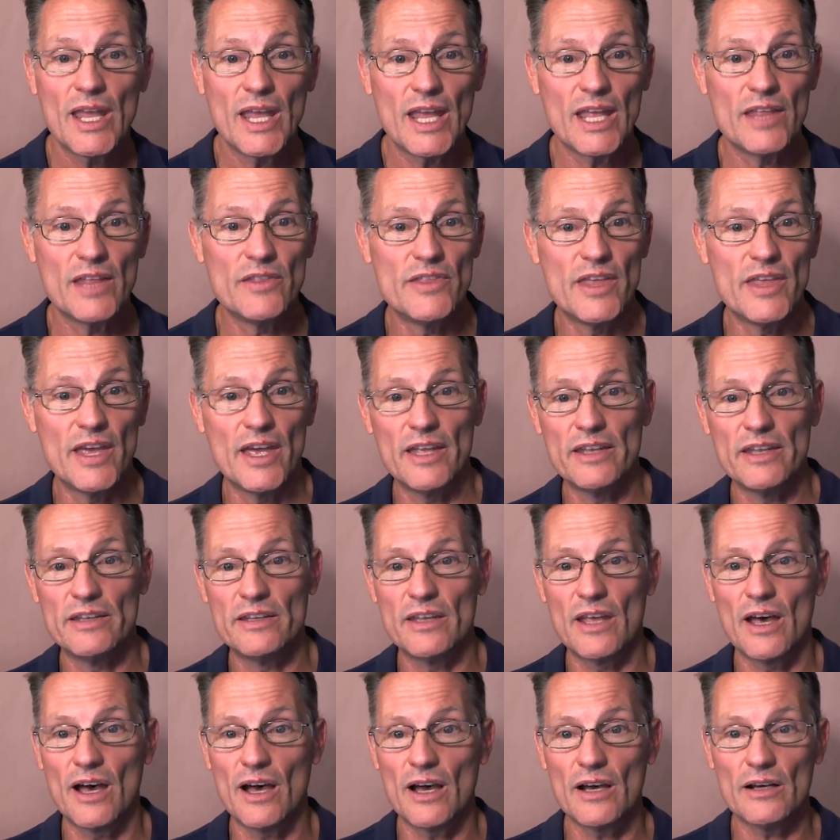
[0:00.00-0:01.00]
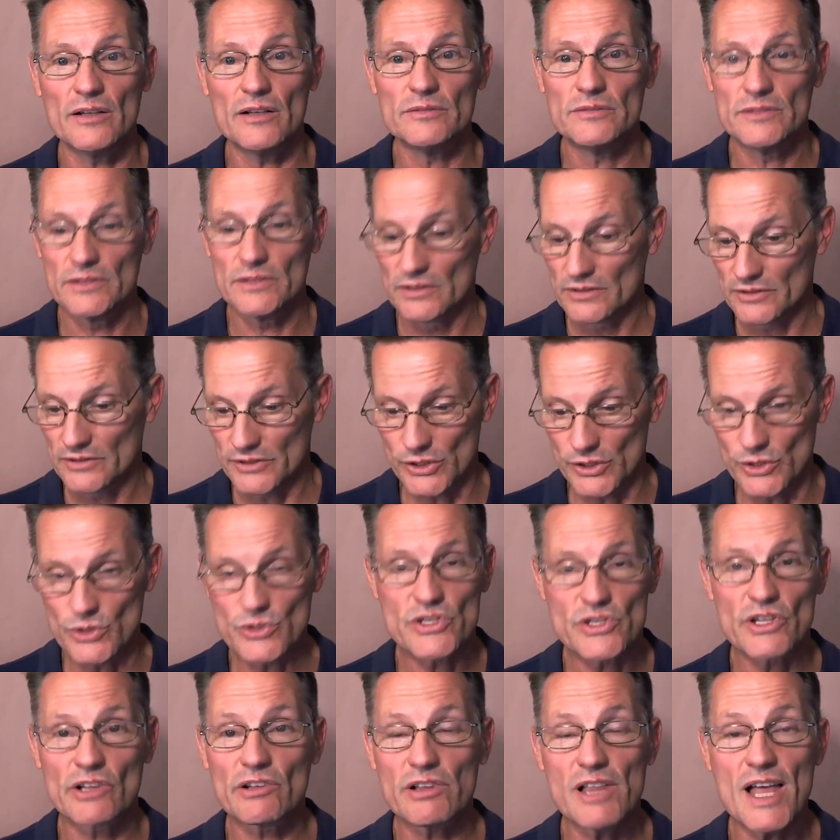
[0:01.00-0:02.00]
And then
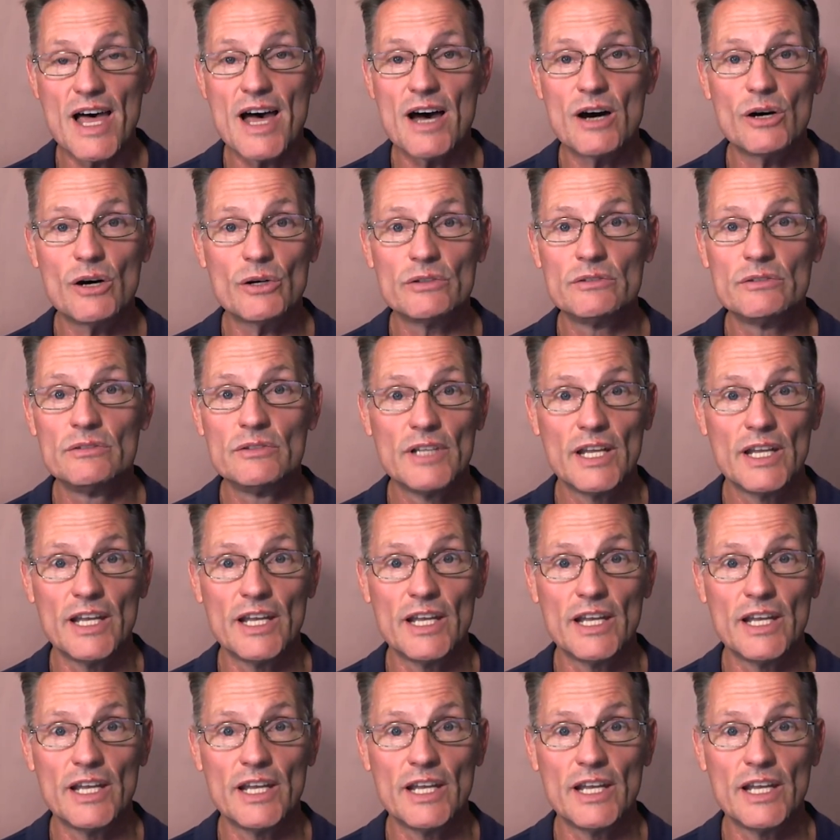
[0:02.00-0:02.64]
use the cloud